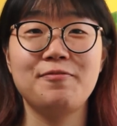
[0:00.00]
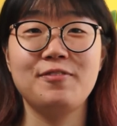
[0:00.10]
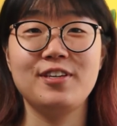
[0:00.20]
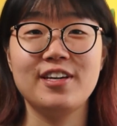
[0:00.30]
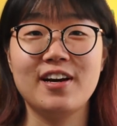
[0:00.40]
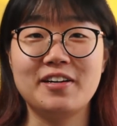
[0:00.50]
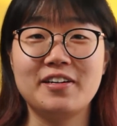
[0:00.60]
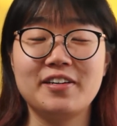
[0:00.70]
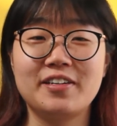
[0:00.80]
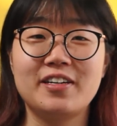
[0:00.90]
you
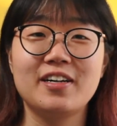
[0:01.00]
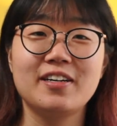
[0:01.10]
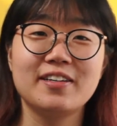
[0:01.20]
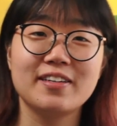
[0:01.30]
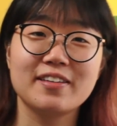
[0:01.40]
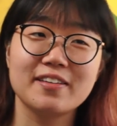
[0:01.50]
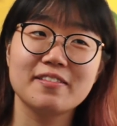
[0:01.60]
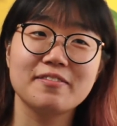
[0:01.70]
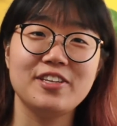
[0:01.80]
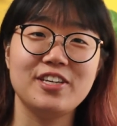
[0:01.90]
are
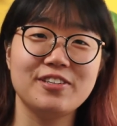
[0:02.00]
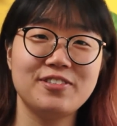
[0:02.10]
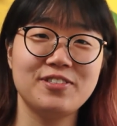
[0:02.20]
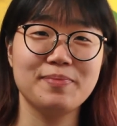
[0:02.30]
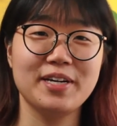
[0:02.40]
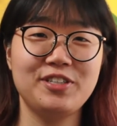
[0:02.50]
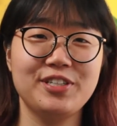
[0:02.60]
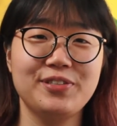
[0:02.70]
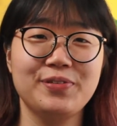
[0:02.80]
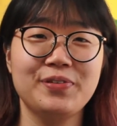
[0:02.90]
new to my
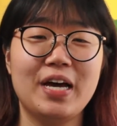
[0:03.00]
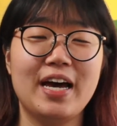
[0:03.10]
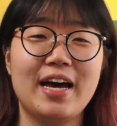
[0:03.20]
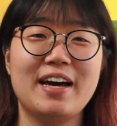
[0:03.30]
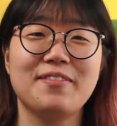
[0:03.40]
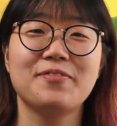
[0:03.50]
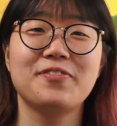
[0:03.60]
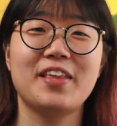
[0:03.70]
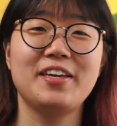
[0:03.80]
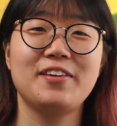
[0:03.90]
channel,
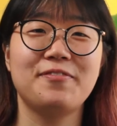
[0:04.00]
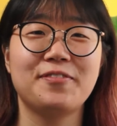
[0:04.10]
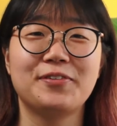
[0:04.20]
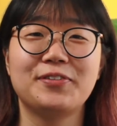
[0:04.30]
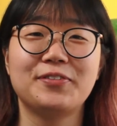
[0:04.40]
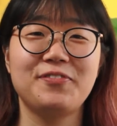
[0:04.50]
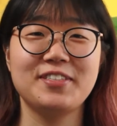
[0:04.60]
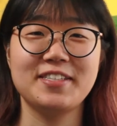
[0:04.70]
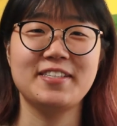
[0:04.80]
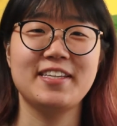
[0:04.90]
thank you for
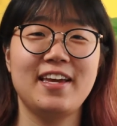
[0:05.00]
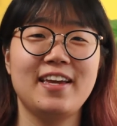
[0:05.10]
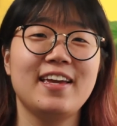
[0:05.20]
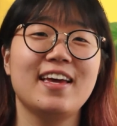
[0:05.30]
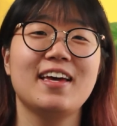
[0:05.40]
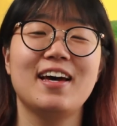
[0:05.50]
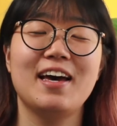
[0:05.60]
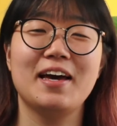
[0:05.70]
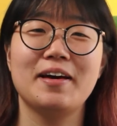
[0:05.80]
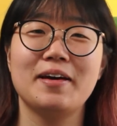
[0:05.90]
visiting
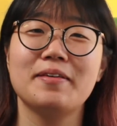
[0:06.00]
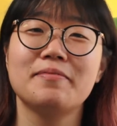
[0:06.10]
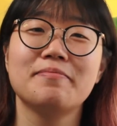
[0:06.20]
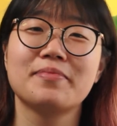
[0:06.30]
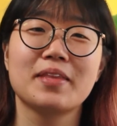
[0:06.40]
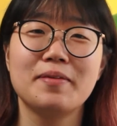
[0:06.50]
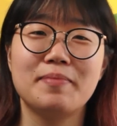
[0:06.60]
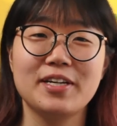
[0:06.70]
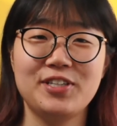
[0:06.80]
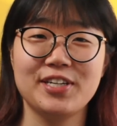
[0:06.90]

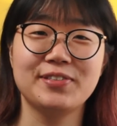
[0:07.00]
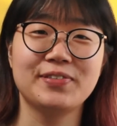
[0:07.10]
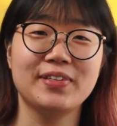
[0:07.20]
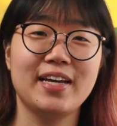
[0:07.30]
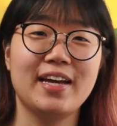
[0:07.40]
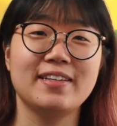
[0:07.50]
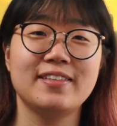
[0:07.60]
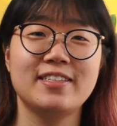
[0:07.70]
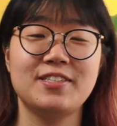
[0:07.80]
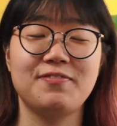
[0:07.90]
my channel and
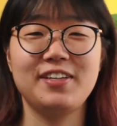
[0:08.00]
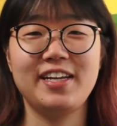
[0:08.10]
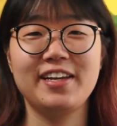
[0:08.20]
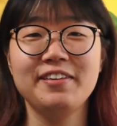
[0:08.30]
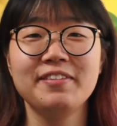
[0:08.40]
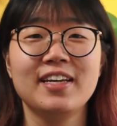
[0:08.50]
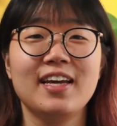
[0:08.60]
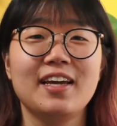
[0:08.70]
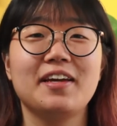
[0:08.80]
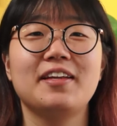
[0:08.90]
this video.
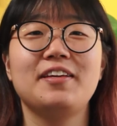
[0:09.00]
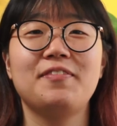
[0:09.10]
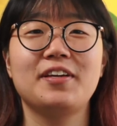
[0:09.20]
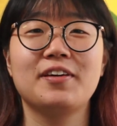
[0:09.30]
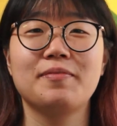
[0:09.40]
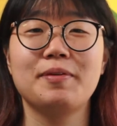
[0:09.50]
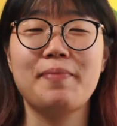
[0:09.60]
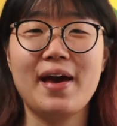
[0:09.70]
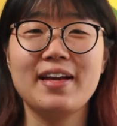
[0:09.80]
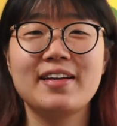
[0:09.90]
And if you're coming
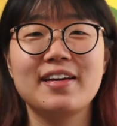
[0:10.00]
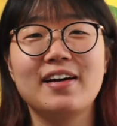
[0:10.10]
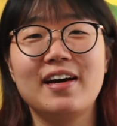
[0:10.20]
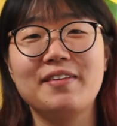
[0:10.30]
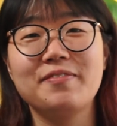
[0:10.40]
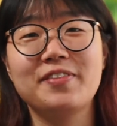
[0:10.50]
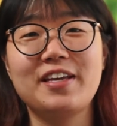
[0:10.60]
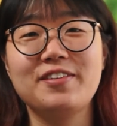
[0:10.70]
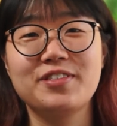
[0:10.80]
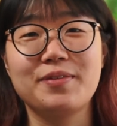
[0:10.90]
back,
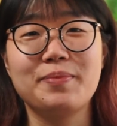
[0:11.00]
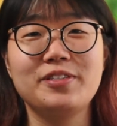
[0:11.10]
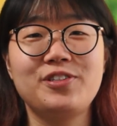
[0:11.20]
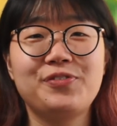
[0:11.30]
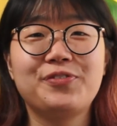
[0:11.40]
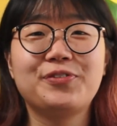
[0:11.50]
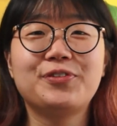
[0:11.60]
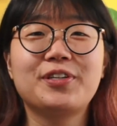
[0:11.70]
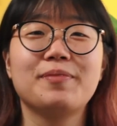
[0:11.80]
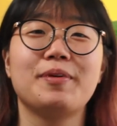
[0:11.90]
thank you so much for
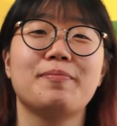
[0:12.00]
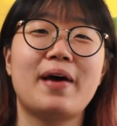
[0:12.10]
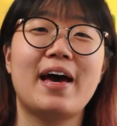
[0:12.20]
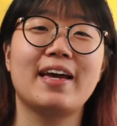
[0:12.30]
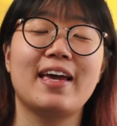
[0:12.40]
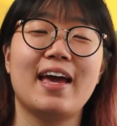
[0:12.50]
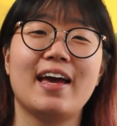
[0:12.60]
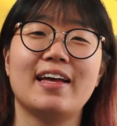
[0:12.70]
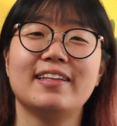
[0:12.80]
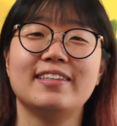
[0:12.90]
coming back,
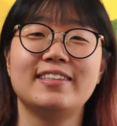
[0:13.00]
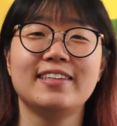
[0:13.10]
and